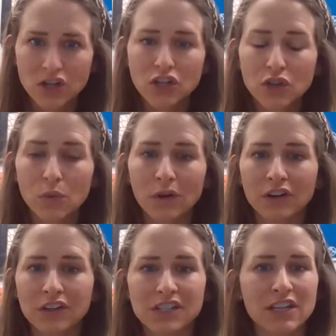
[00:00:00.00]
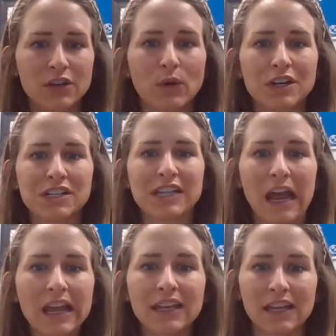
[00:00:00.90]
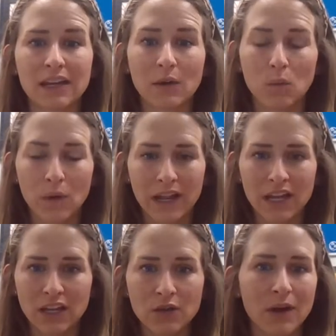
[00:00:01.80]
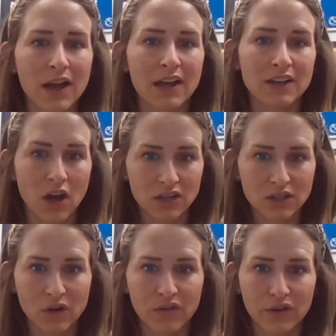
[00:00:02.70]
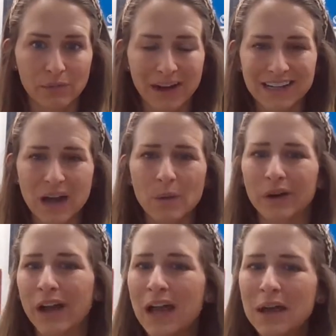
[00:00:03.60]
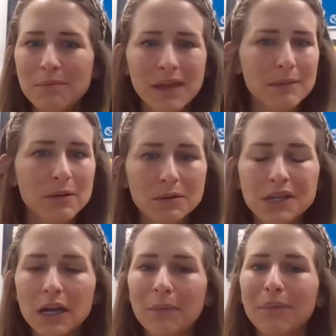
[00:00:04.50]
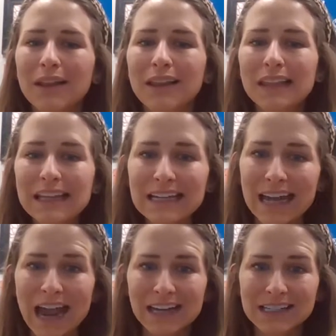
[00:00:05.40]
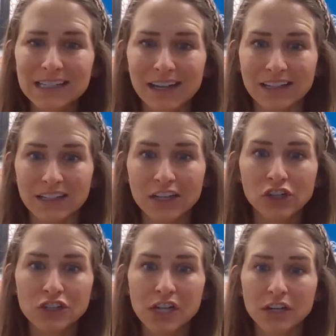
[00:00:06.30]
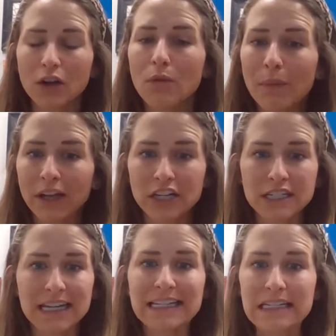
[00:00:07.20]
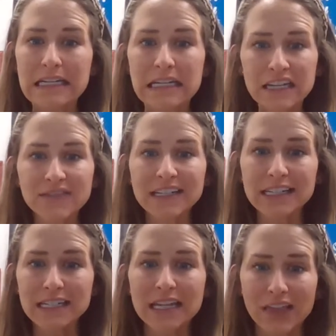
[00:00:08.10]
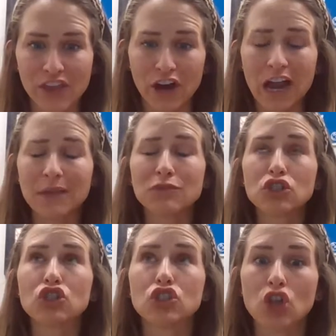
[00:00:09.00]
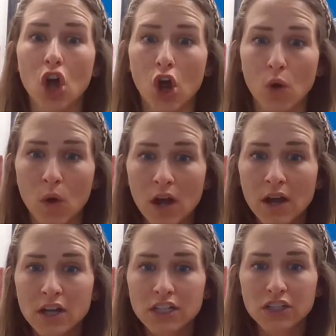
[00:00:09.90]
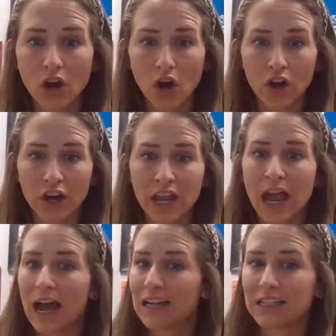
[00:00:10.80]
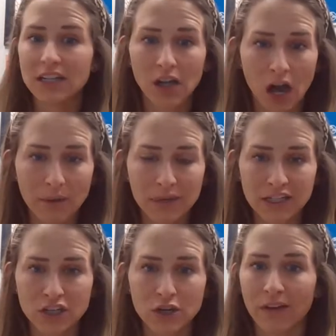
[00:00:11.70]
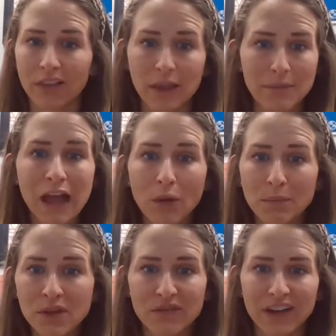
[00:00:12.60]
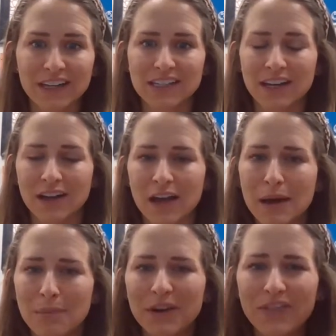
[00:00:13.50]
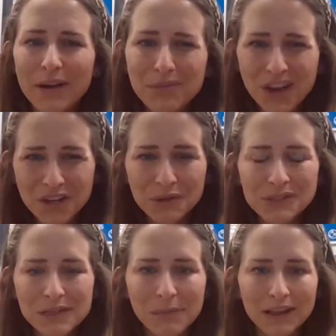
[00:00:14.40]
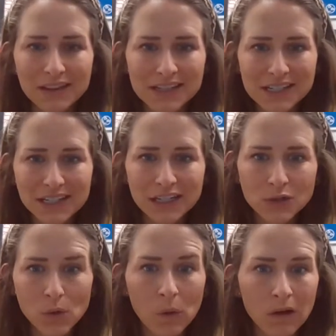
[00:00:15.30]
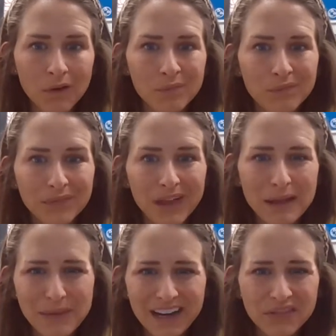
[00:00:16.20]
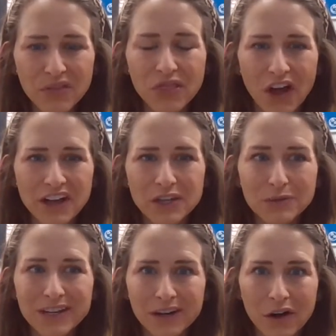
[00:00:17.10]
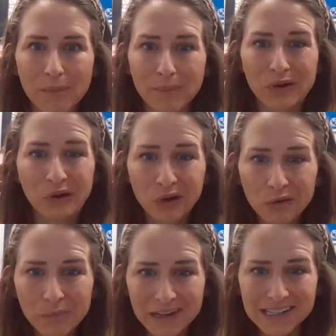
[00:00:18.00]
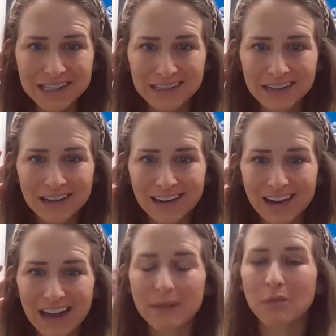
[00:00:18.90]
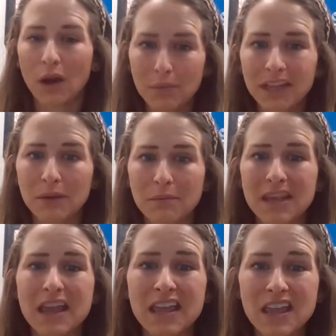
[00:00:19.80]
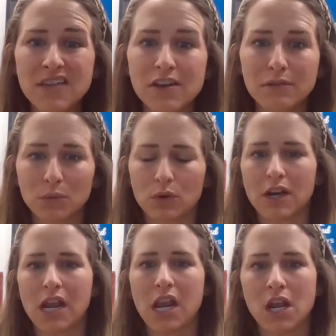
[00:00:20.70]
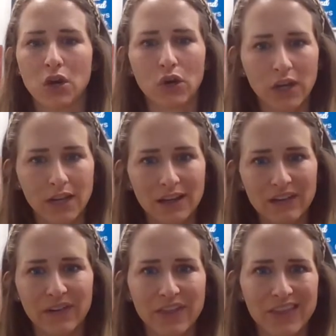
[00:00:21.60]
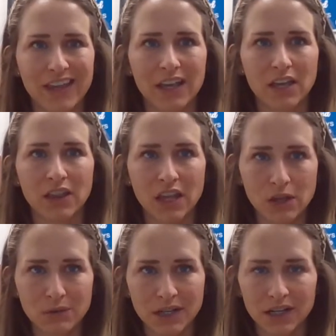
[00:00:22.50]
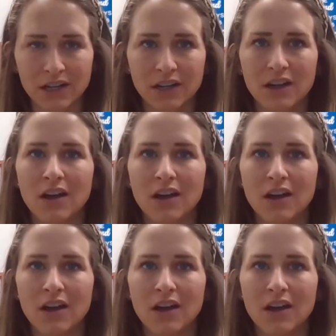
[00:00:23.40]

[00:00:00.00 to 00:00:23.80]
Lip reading: to the words that you're saying when you knocked over my tower. Maybe it was a complete accident and you're saying, oh my goodness, I didn't even see it there. I am so sorry. I did not mean to do that. Let me help you fix it. But if I'm not using my listening tool, I might have thought you did it on purpose. And I'm probably going to be even more angry if I think that you did it